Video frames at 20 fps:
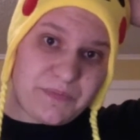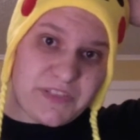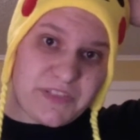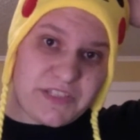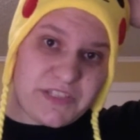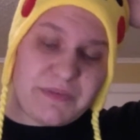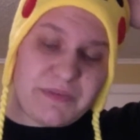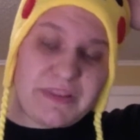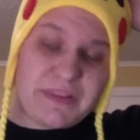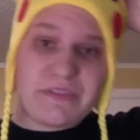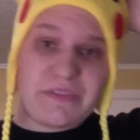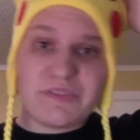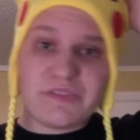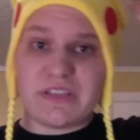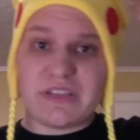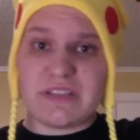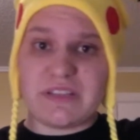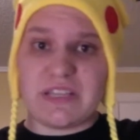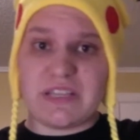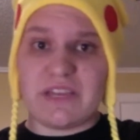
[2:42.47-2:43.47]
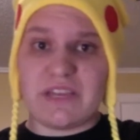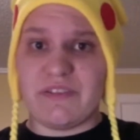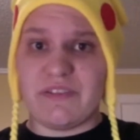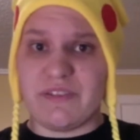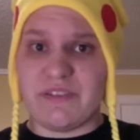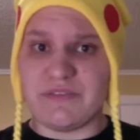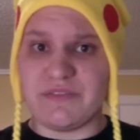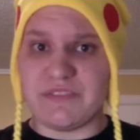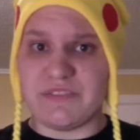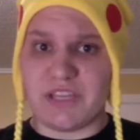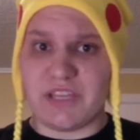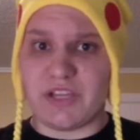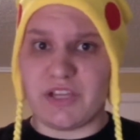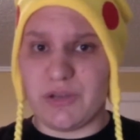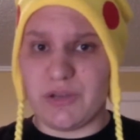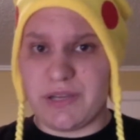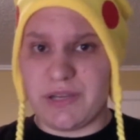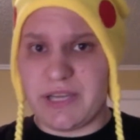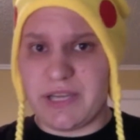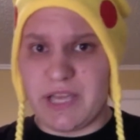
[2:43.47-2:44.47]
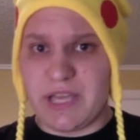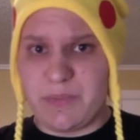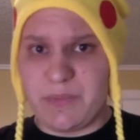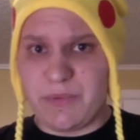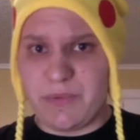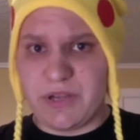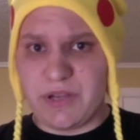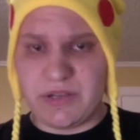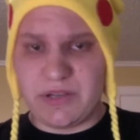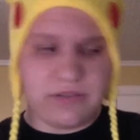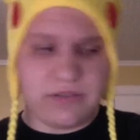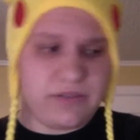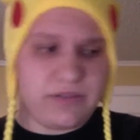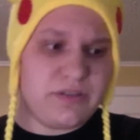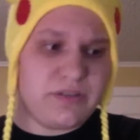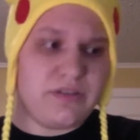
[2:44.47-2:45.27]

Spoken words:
some of these. They've given us a cooking apron.